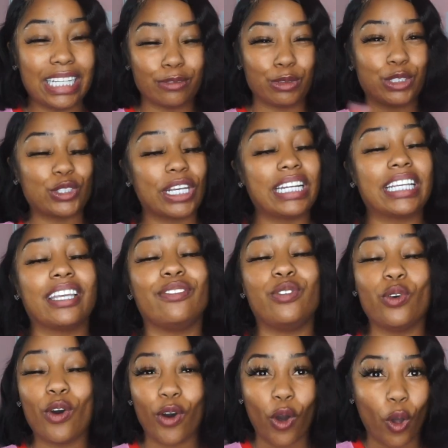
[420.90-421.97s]
I'm just trying to give
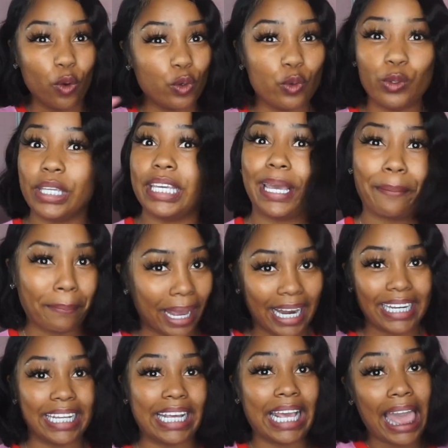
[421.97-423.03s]
you a whole new key of
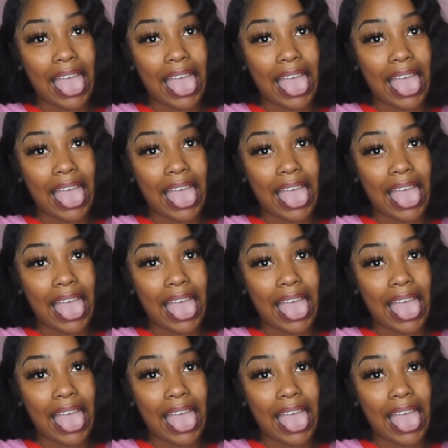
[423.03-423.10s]
money.